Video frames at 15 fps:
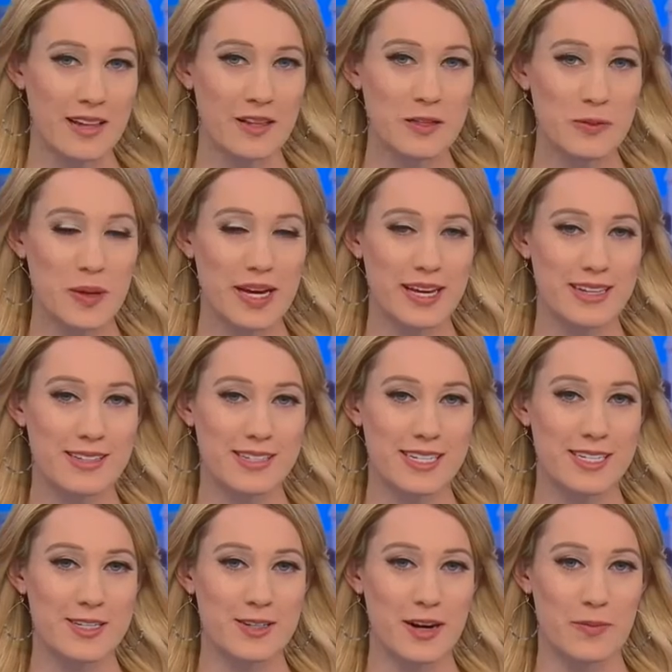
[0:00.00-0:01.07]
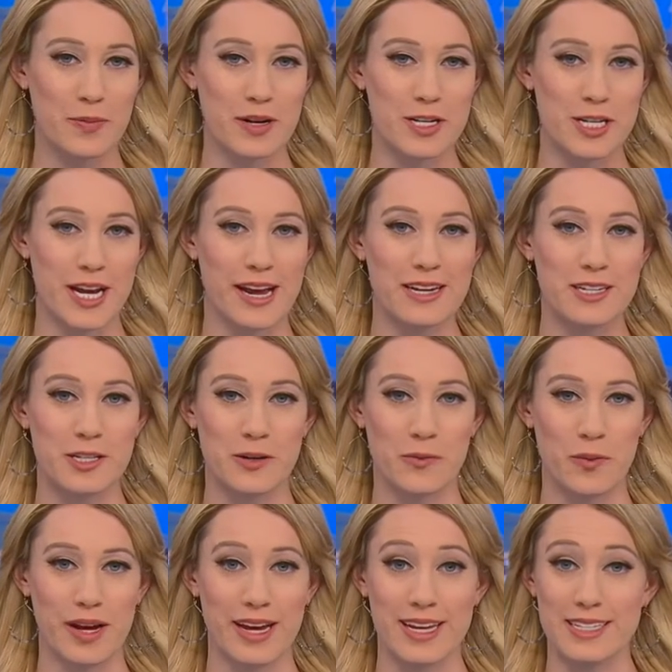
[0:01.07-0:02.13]
This week is Teacher
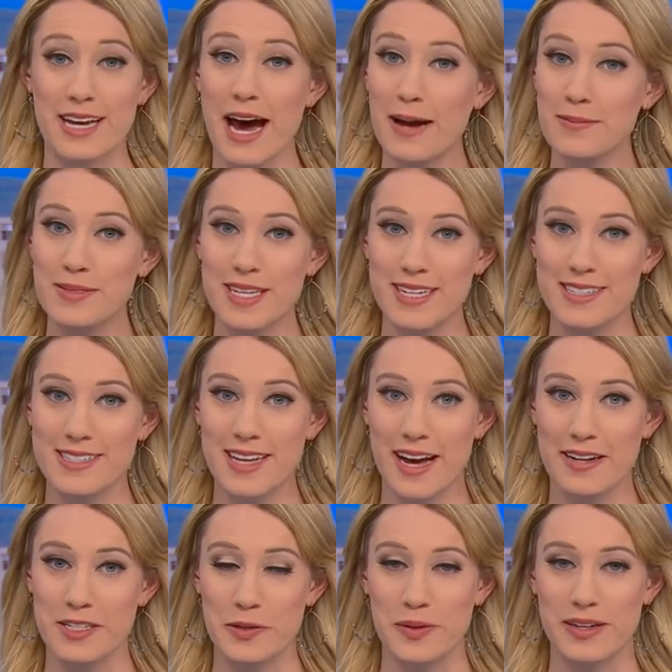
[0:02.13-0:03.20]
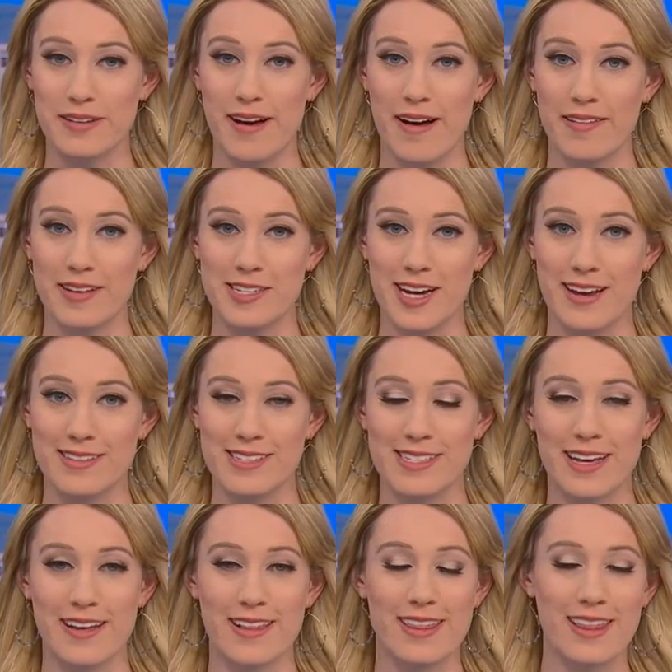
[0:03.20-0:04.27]
Appreciation Week, a time set aside to acknowledge and
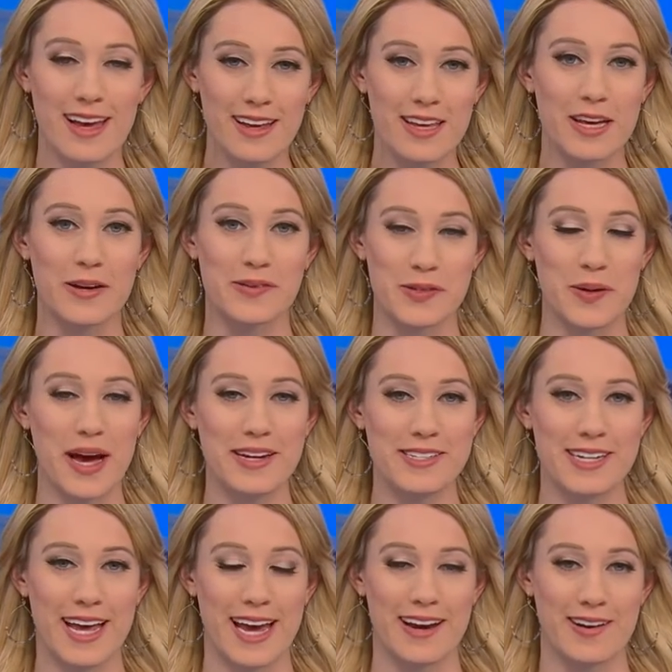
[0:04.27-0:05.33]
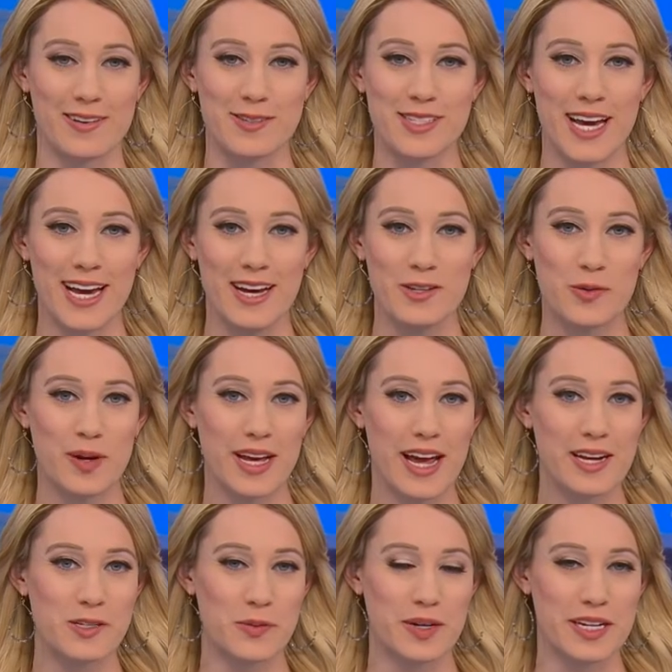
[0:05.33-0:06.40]
say thank you to educators.
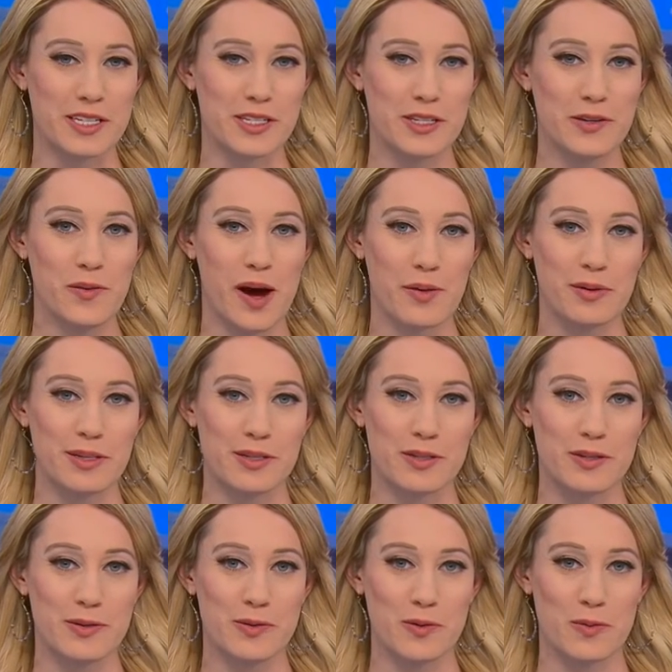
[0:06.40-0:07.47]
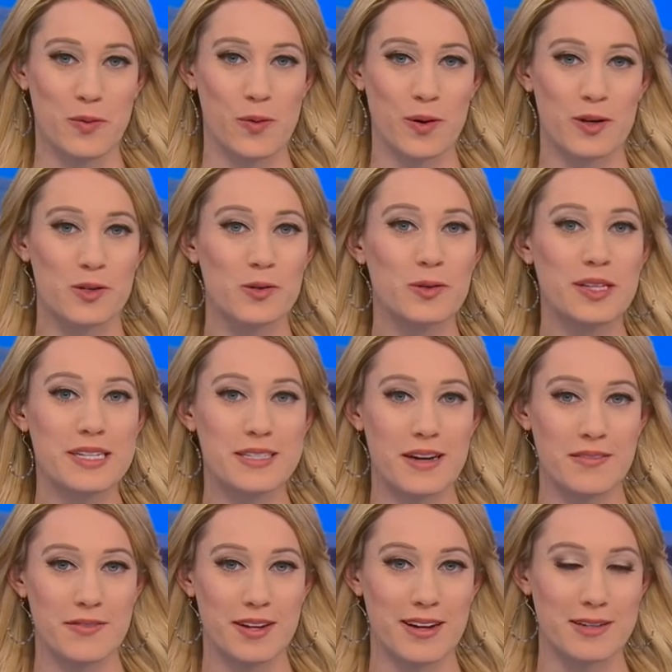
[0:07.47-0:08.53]
2822 Eyewitness News reporter Julie
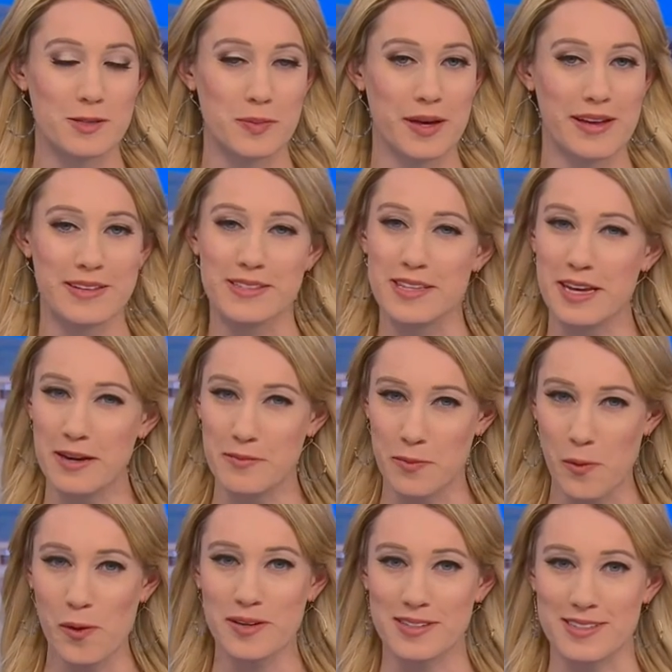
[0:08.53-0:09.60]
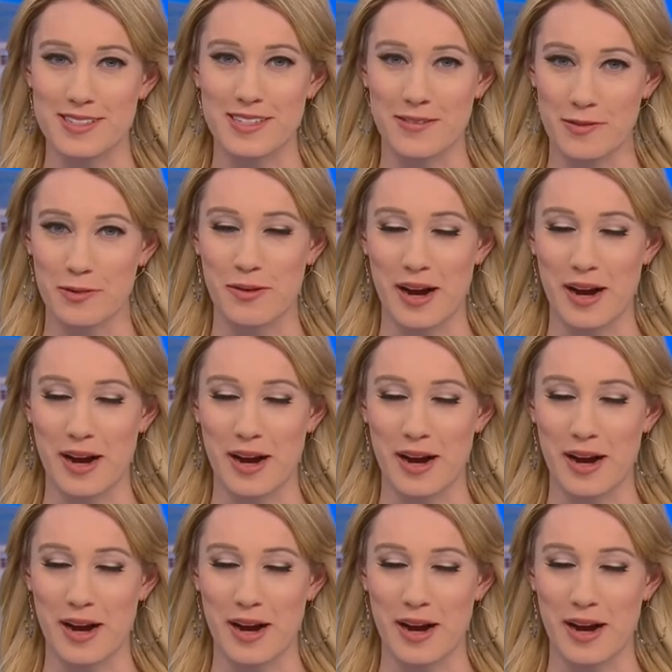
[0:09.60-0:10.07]
Dunphy explains the importance of the